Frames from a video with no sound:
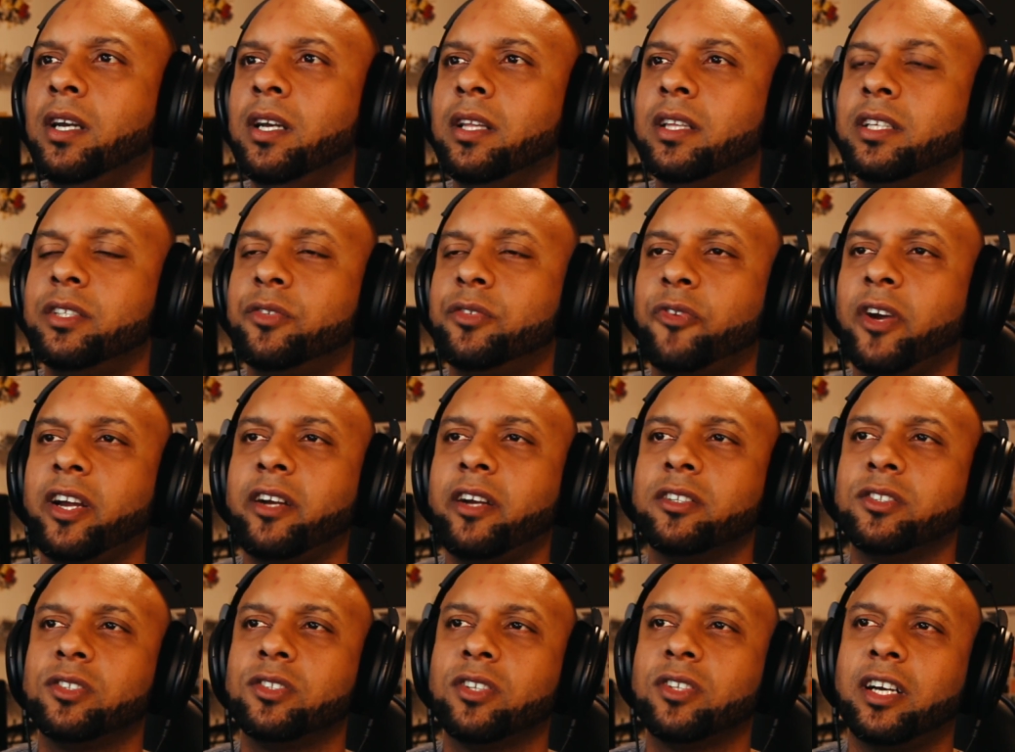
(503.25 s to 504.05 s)
This
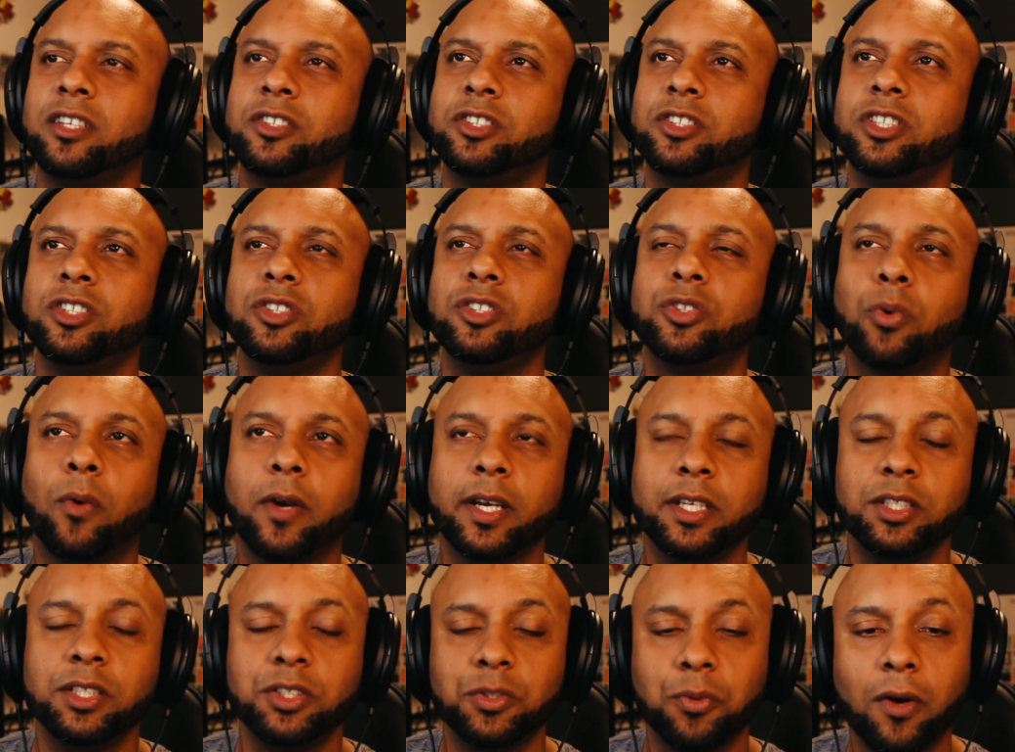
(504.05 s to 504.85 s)
fragrance launched in
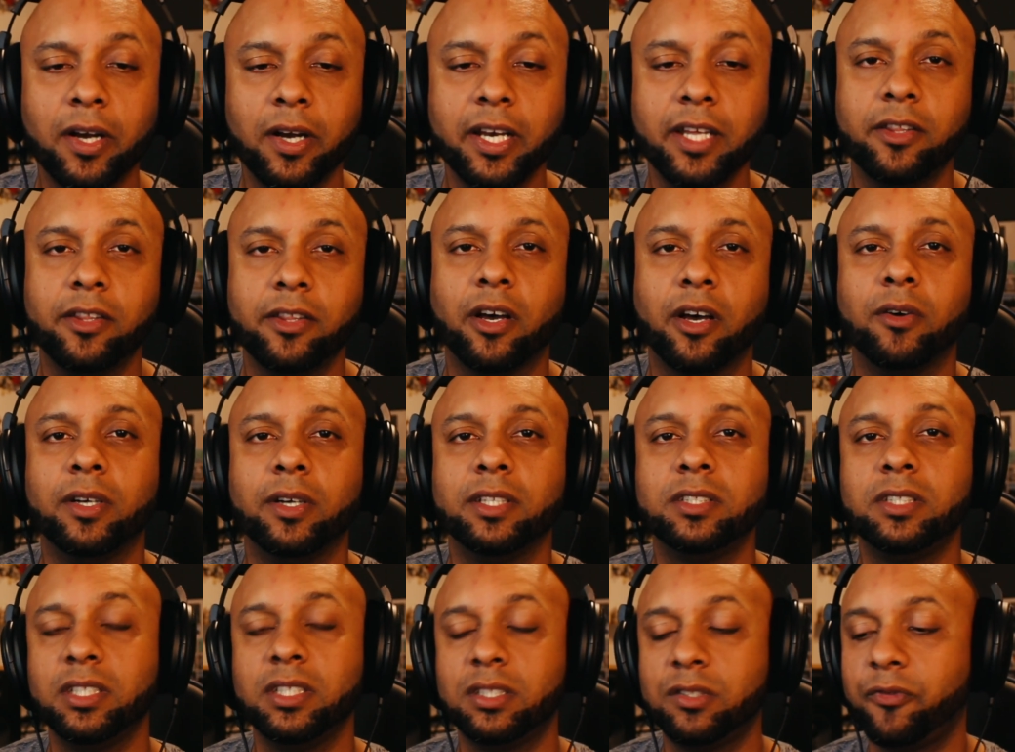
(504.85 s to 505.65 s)
2020, though.
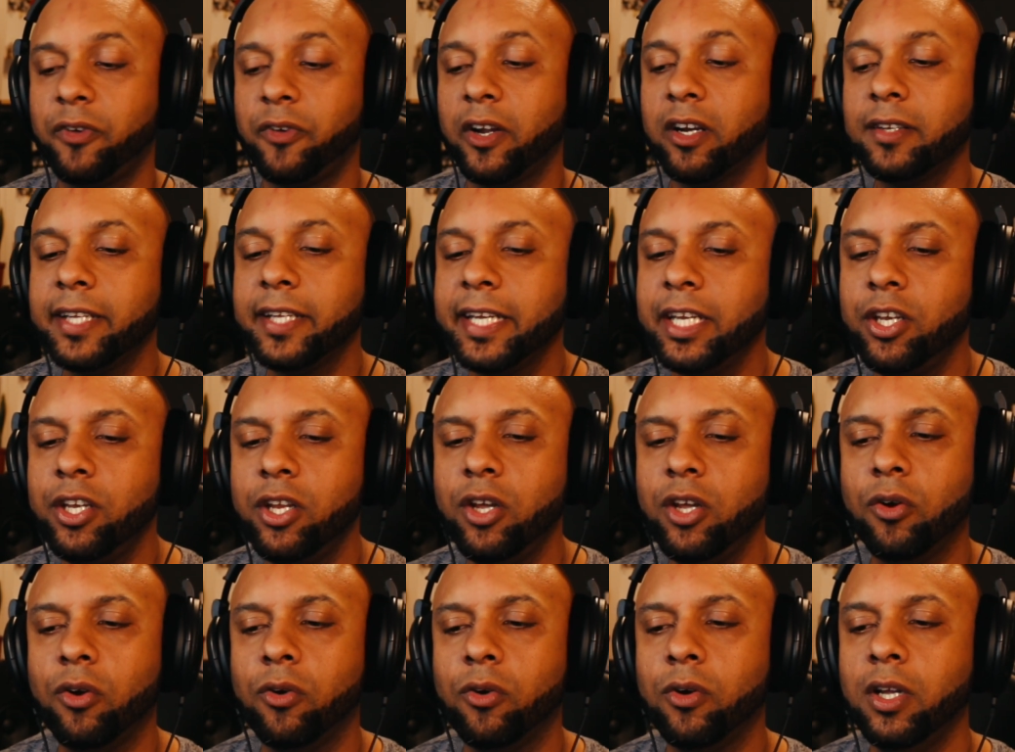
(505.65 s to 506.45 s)
It's fairly
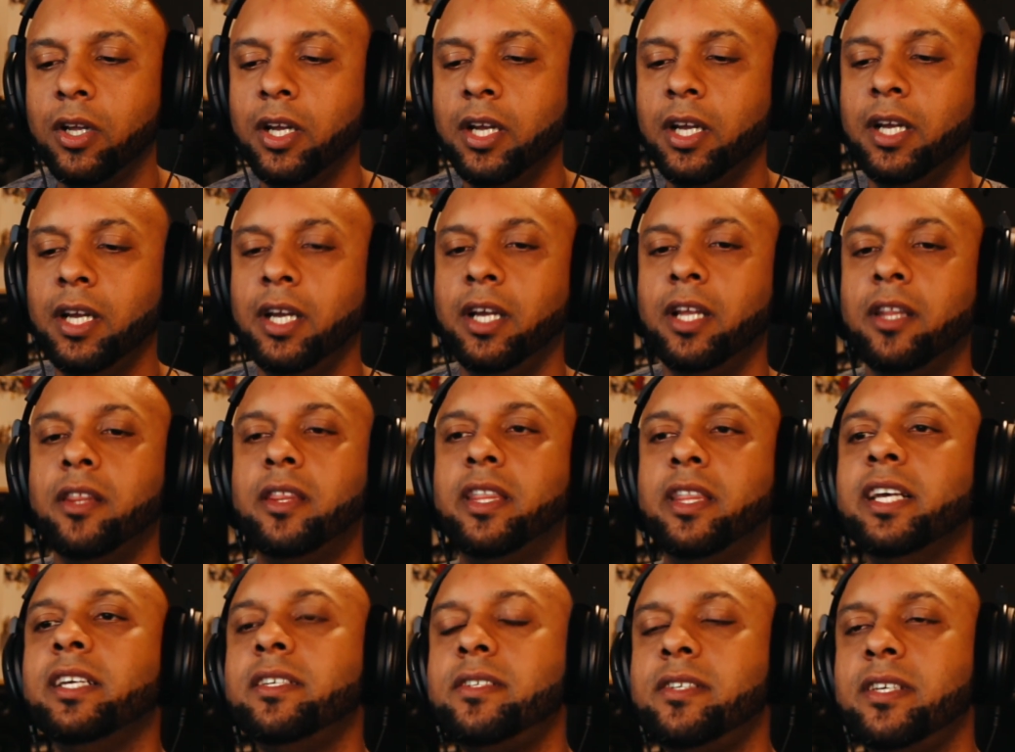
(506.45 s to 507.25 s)
new.
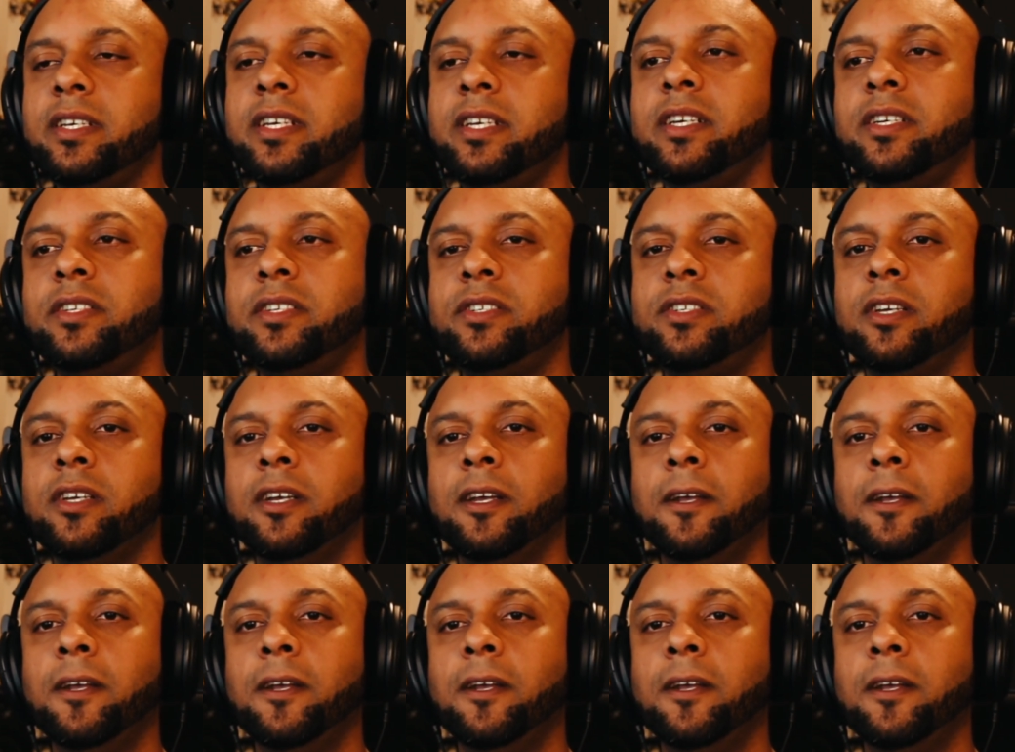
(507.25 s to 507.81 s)
This is